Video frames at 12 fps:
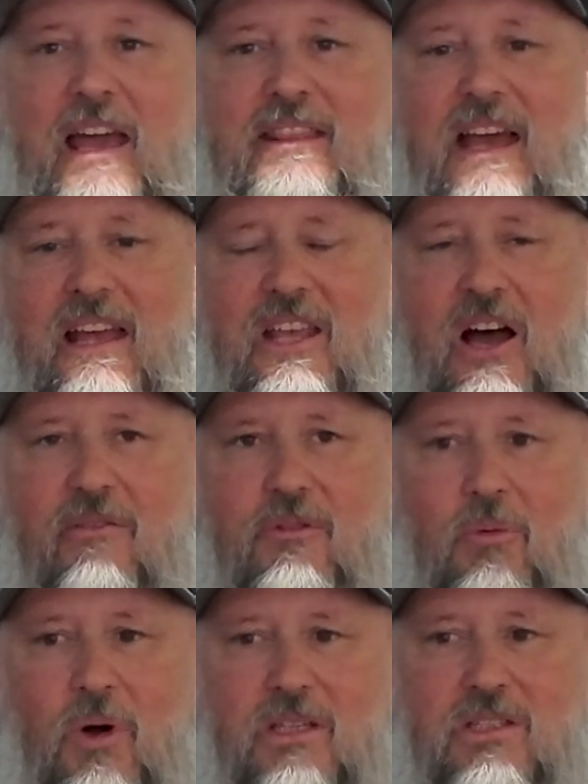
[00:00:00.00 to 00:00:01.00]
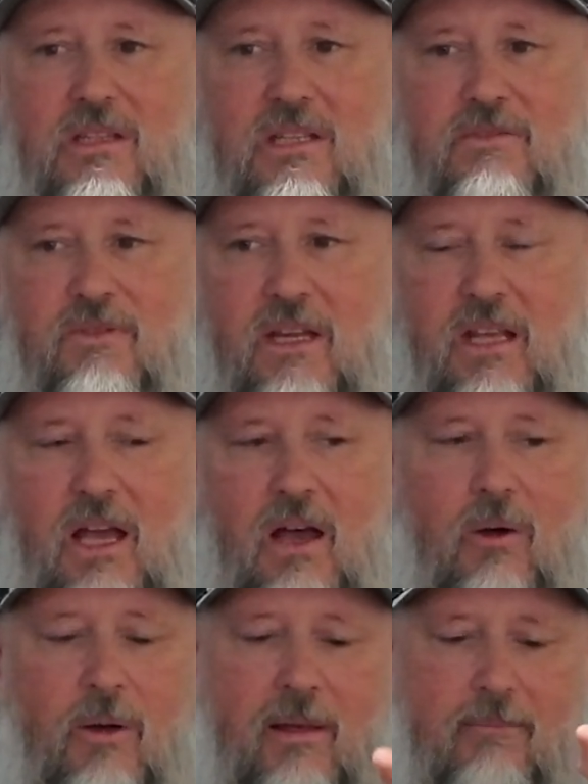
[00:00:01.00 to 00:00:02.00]
Hey, thank y'all for watching this
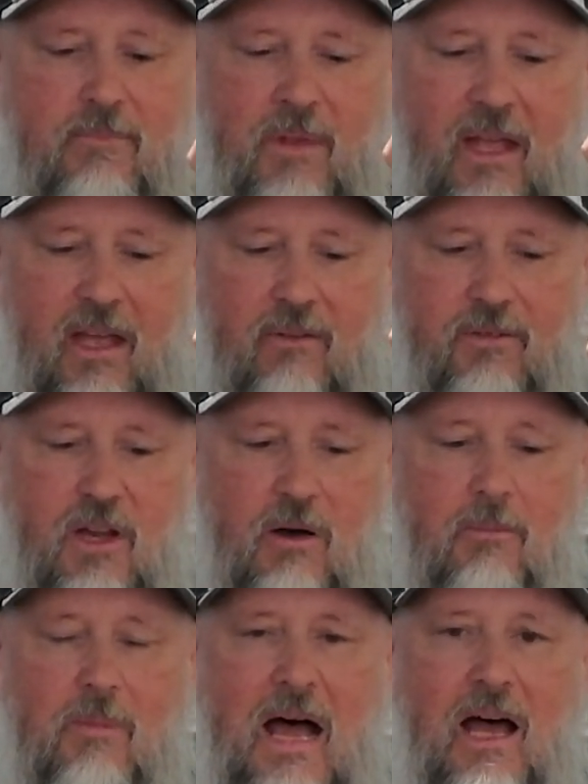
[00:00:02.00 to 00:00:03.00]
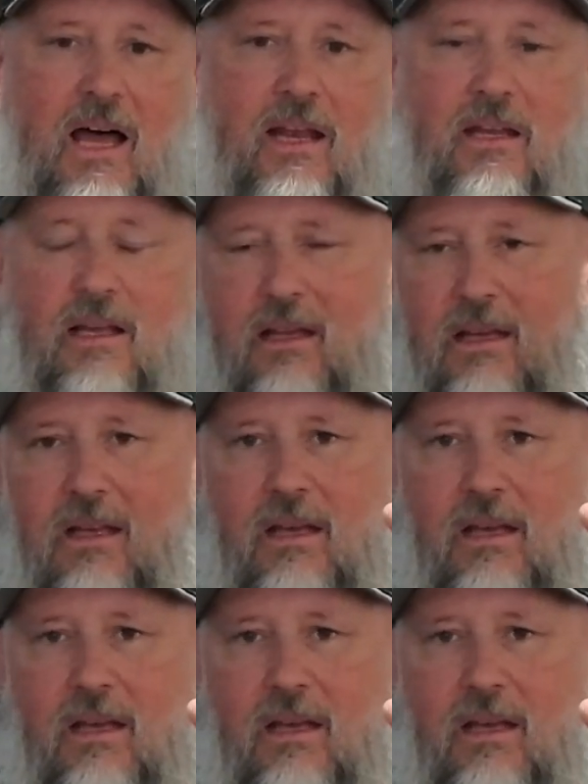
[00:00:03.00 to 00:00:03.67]
video. If you don't mind,